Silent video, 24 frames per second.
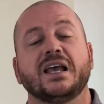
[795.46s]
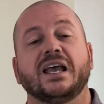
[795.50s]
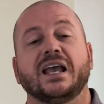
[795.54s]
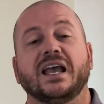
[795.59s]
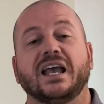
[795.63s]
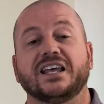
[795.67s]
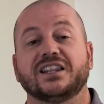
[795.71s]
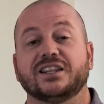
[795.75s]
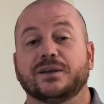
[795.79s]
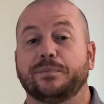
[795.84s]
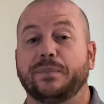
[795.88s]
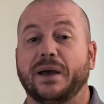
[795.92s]

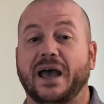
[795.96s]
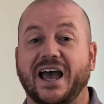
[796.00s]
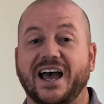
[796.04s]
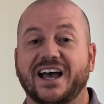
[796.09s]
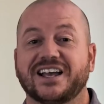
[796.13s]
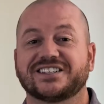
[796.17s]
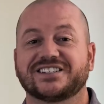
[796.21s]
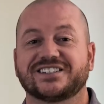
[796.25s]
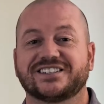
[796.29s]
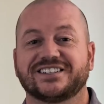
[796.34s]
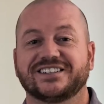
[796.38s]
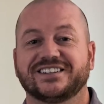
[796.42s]
In the
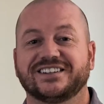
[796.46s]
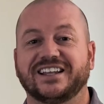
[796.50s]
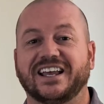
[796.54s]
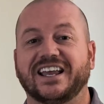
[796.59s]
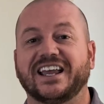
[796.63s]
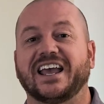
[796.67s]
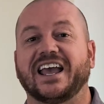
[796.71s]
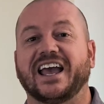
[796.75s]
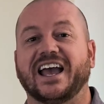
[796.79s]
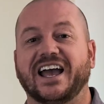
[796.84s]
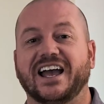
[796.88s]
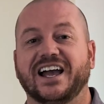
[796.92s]
past, they
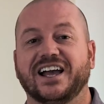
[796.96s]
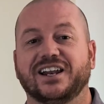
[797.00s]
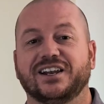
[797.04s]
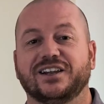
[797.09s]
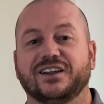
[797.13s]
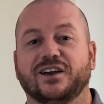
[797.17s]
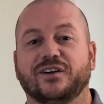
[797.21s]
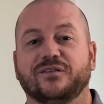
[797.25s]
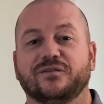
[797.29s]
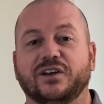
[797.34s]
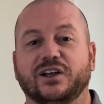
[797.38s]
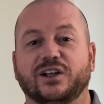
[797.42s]
had
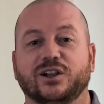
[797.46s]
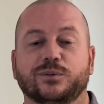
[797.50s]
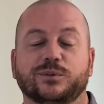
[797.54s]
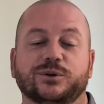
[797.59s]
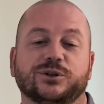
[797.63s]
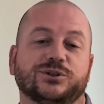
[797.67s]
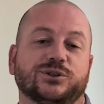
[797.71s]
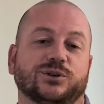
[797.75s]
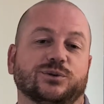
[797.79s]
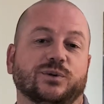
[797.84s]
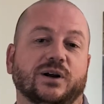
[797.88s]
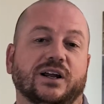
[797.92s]
available
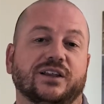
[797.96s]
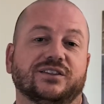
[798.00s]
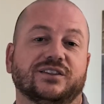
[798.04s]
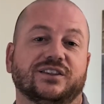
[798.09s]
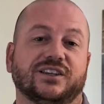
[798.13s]
to rent